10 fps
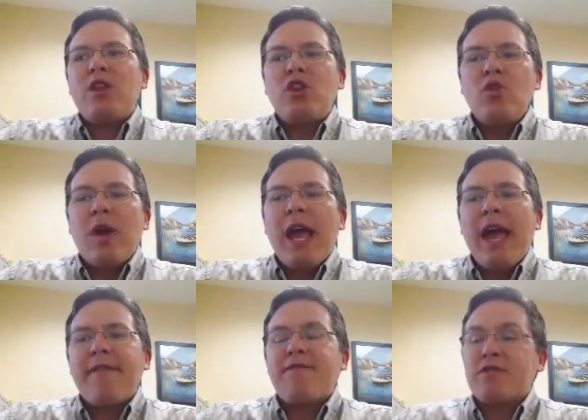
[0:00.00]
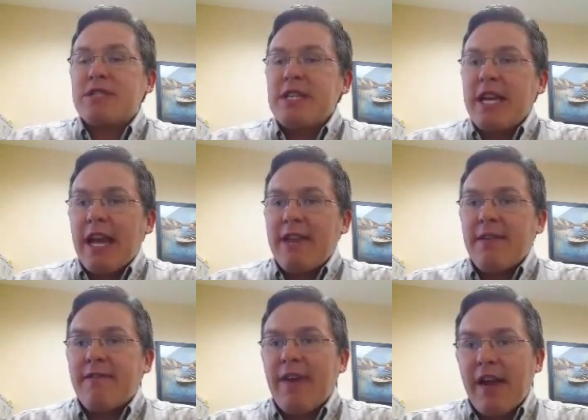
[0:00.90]
you have for
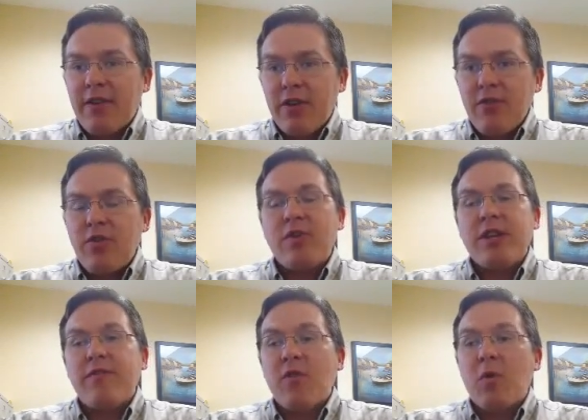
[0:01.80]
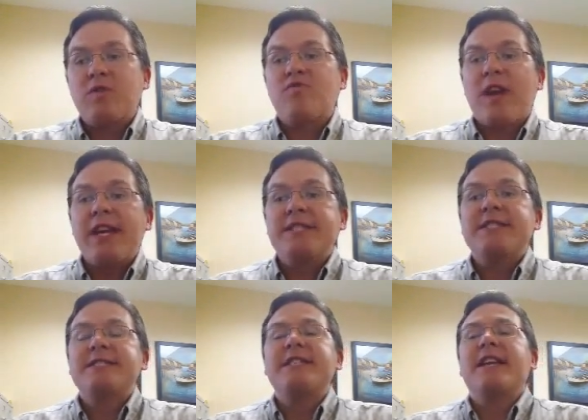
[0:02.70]
cetane value, you can of course raise
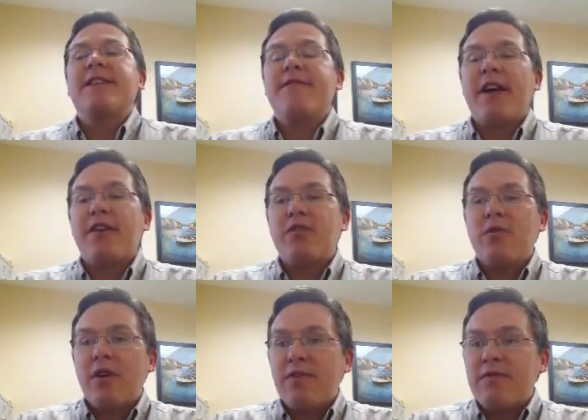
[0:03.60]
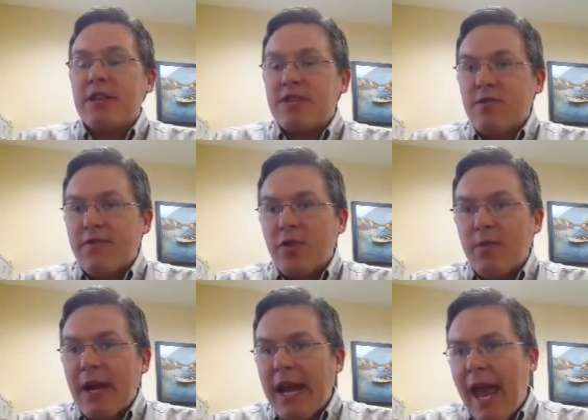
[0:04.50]
the cetane value of diesel
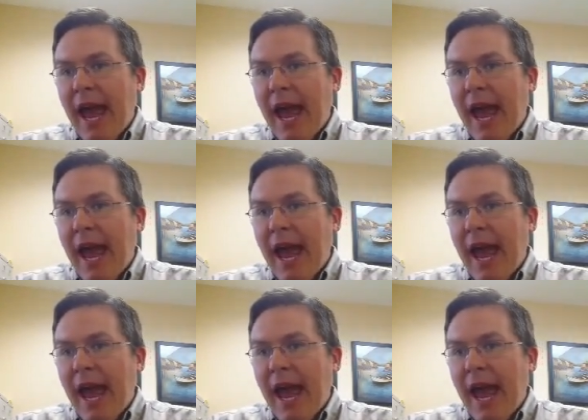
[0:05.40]
fuel by